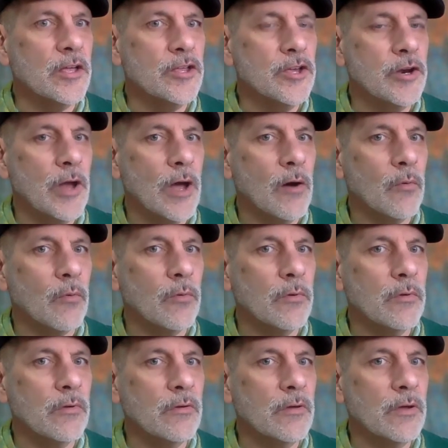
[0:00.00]
you know,
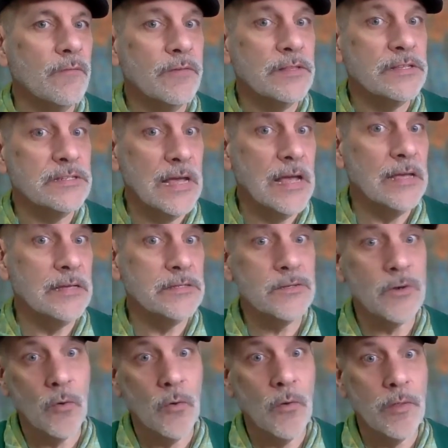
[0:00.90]
if it says
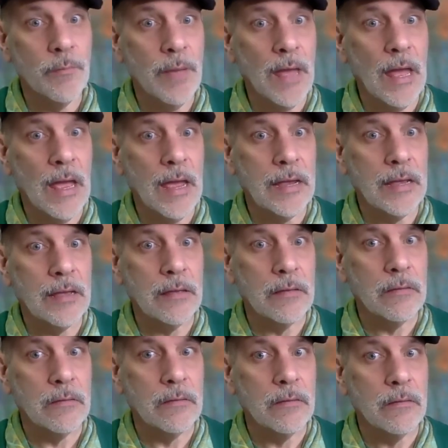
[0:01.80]
call the bank
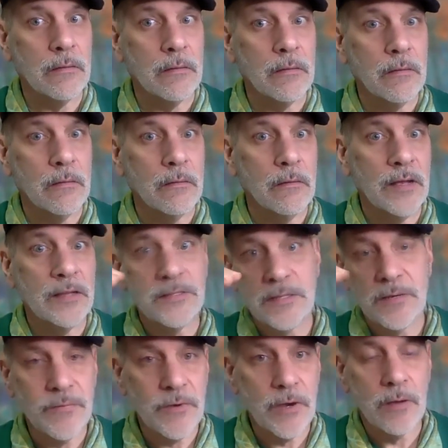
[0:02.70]
and
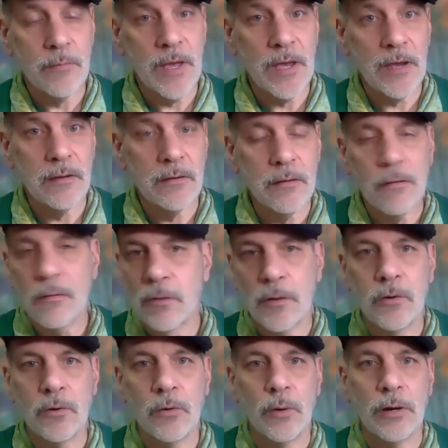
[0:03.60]
see if you can make a deal,
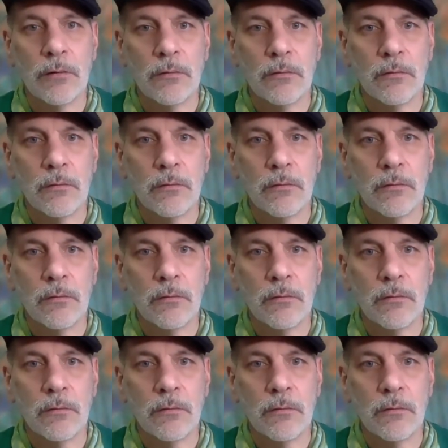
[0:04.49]
then do it.